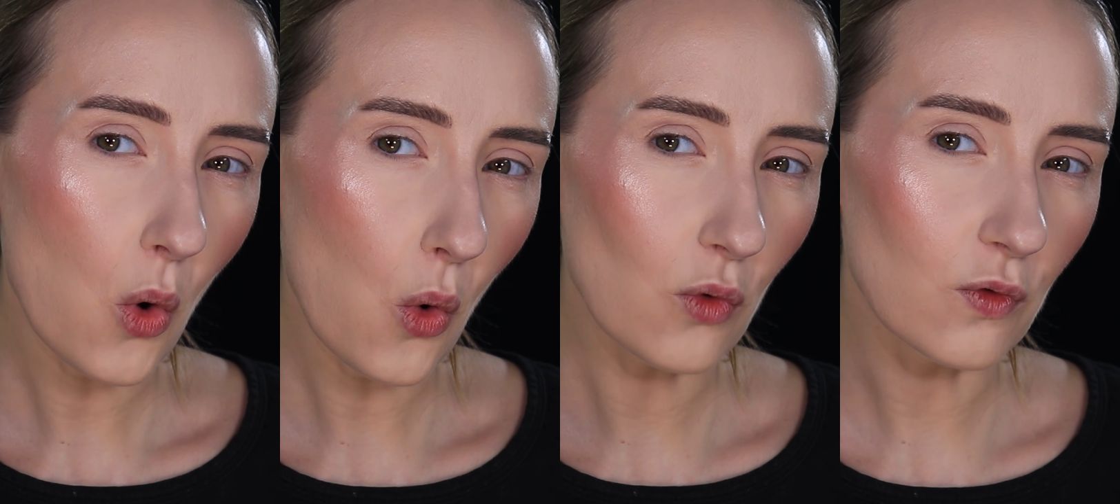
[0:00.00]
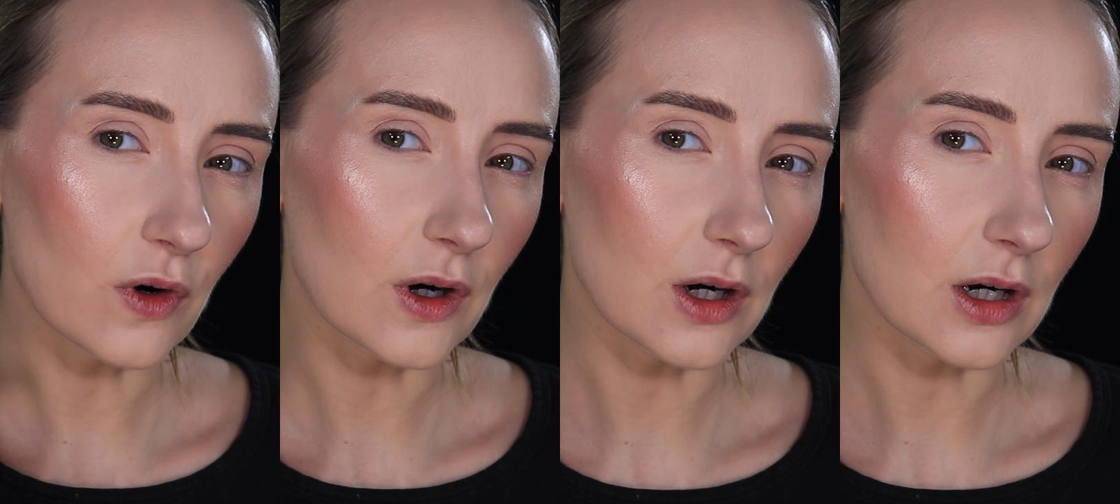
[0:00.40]

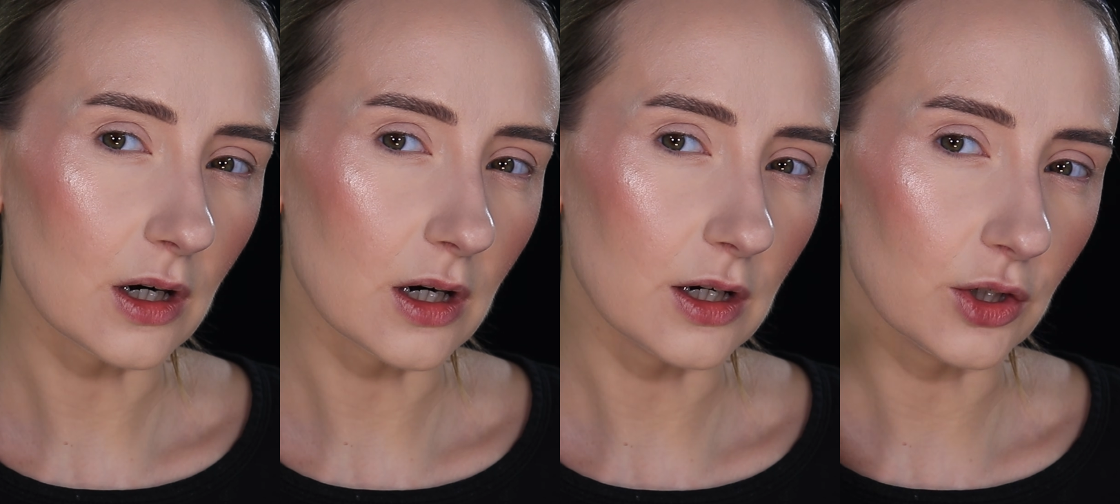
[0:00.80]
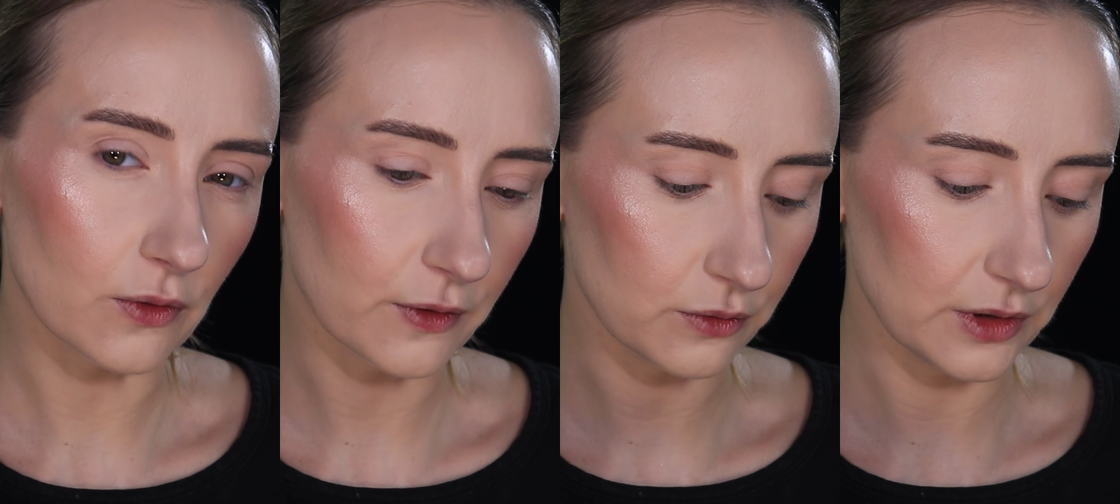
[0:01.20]
over
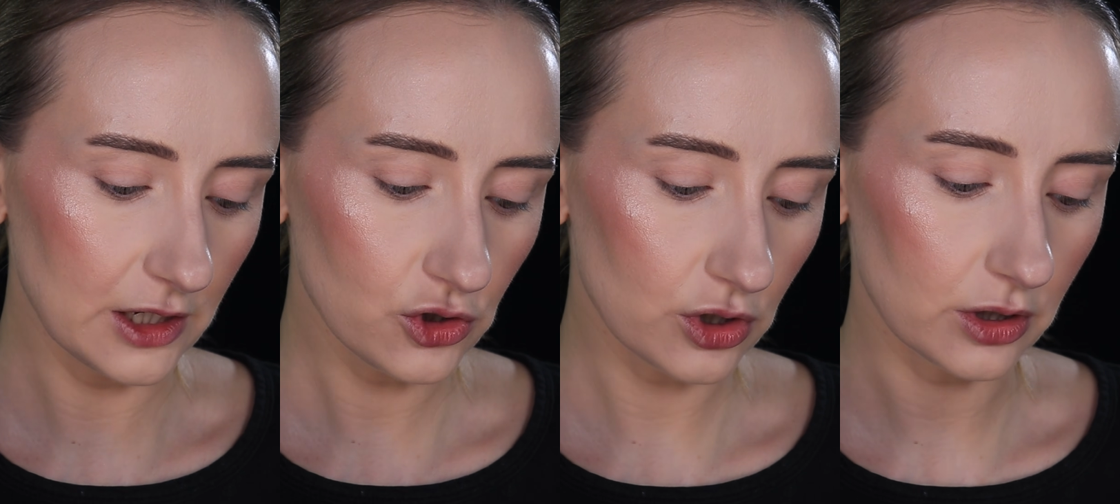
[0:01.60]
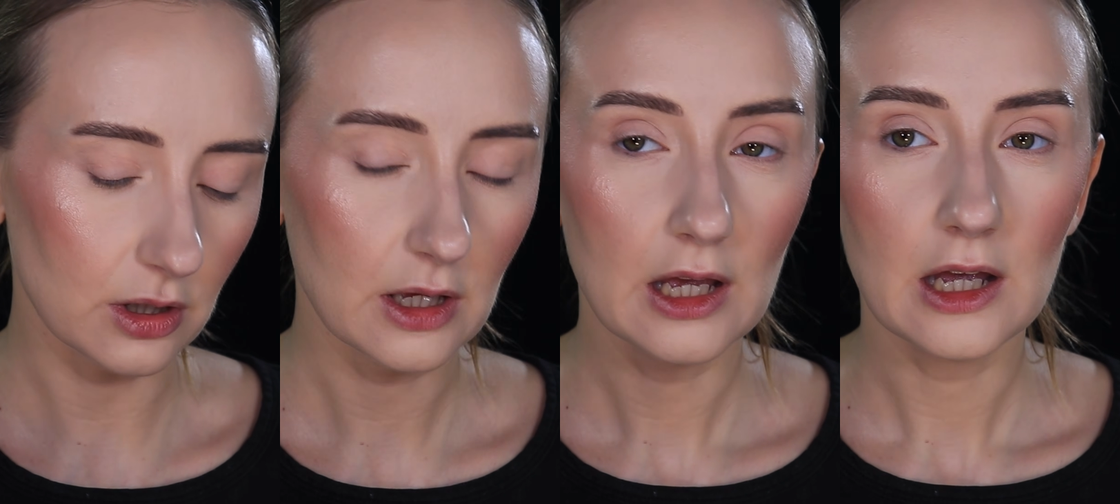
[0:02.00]
your
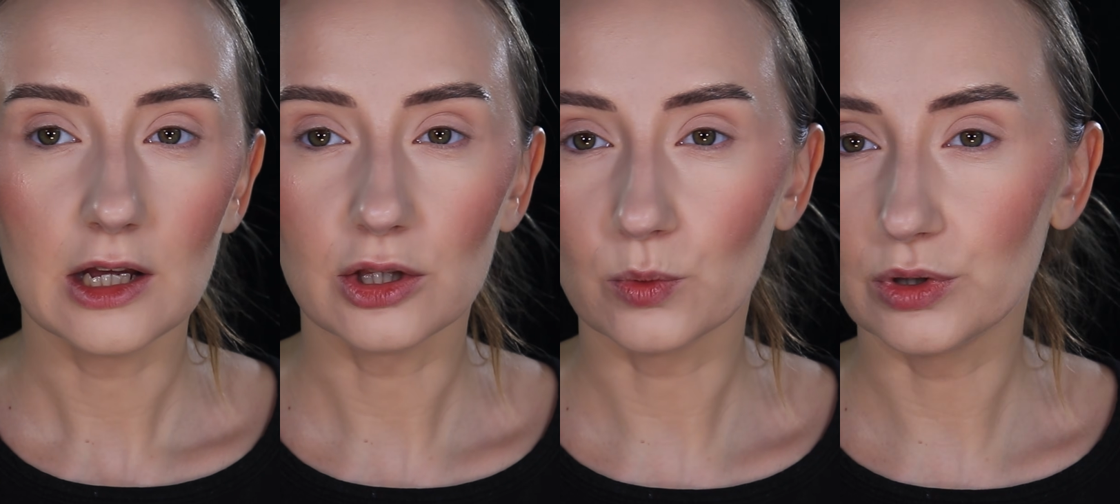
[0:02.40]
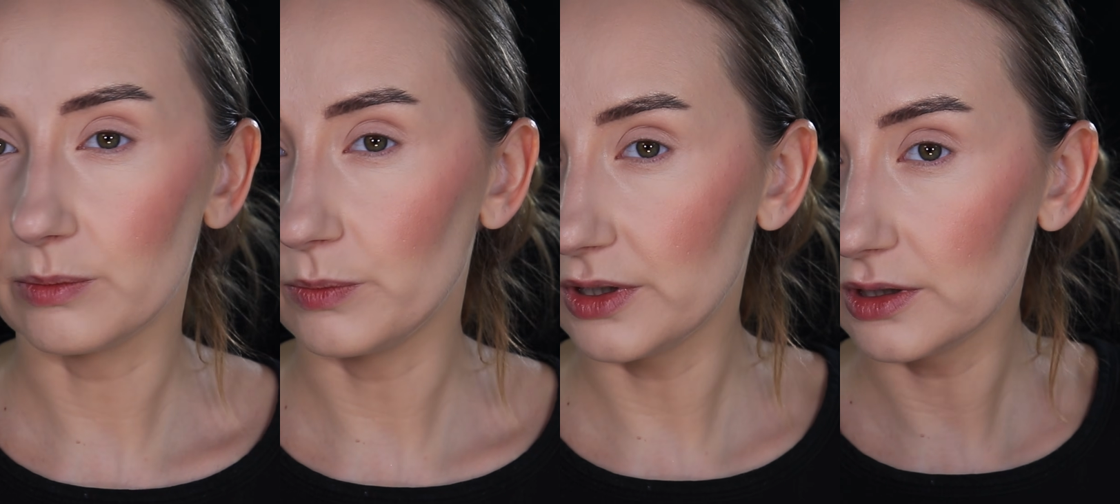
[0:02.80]
foundation, it would
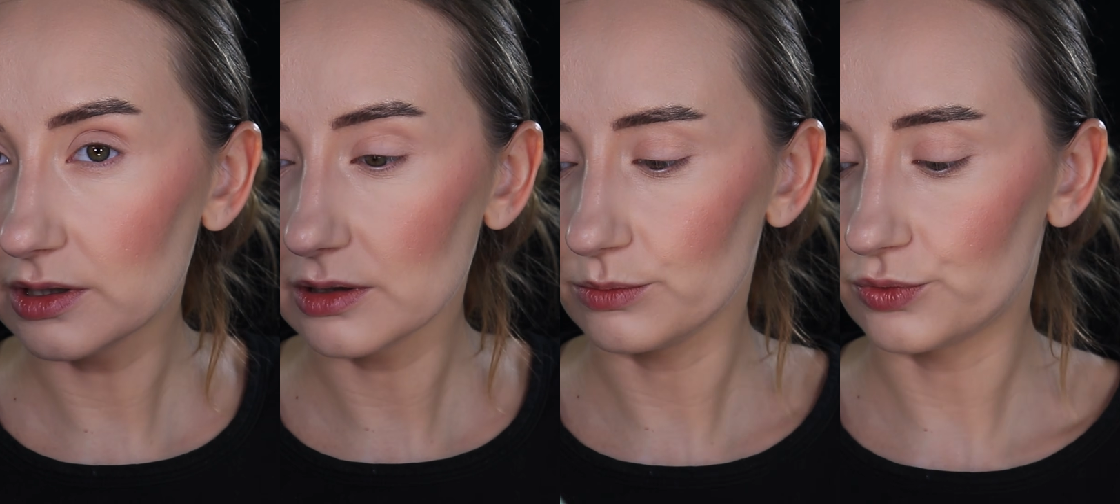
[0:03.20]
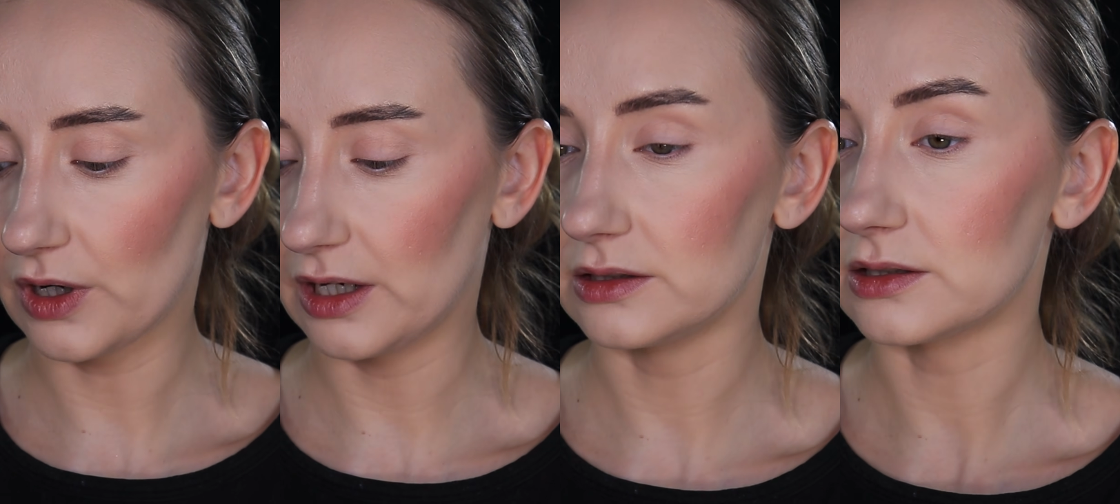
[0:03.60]
appear
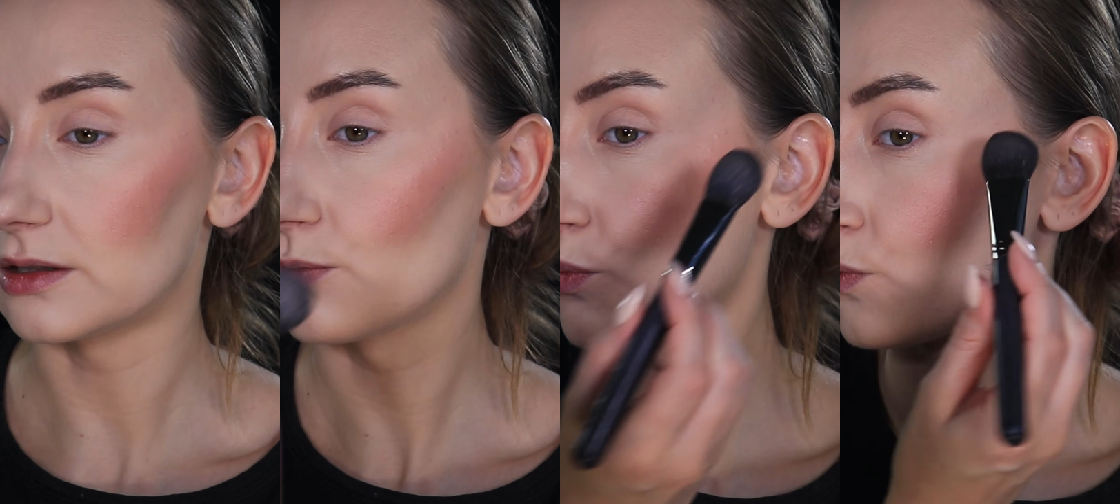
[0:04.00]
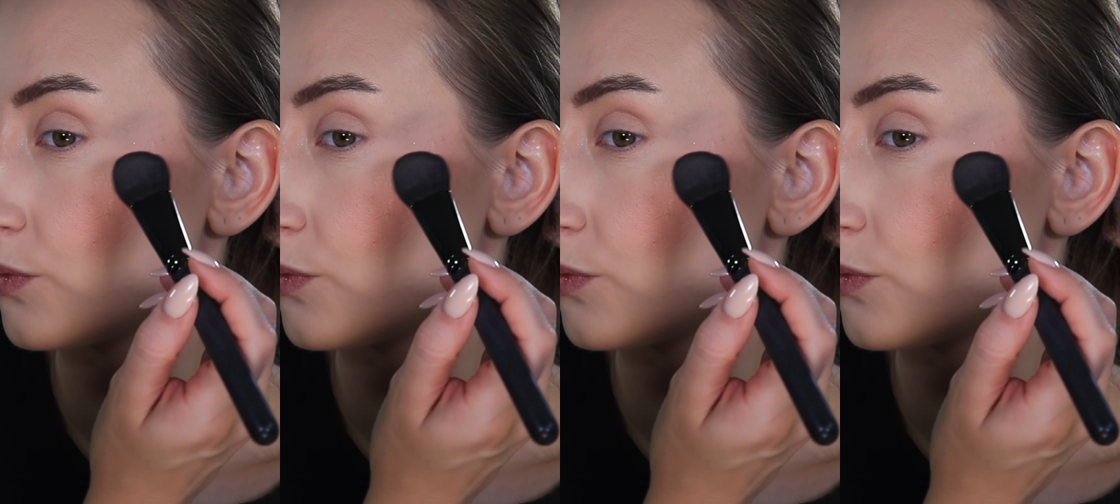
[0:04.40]
brighter.